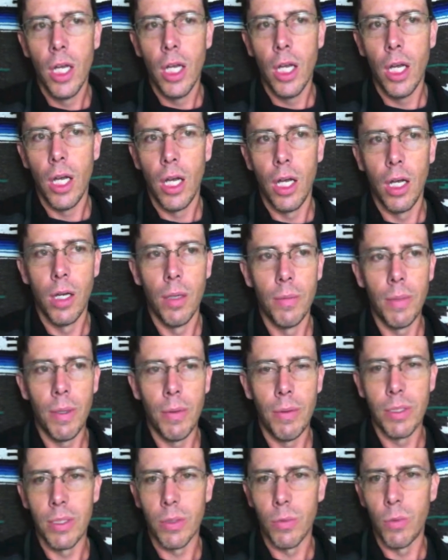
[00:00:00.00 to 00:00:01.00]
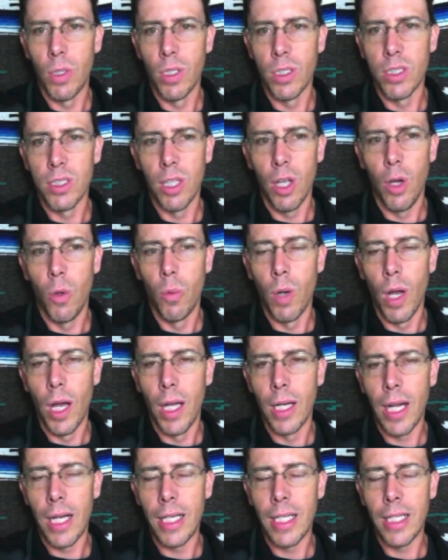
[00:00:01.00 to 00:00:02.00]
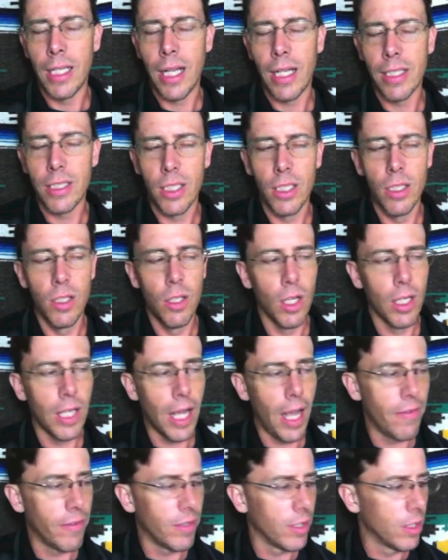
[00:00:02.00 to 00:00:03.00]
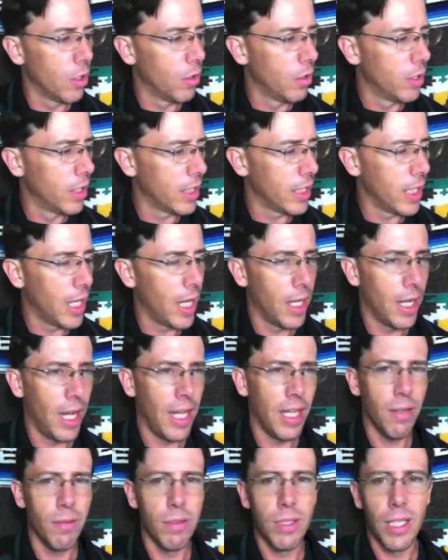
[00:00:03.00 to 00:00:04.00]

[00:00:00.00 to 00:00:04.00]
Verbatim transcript: um, it was a real slow run I didn't actually look I haven't loaded it yet I think it was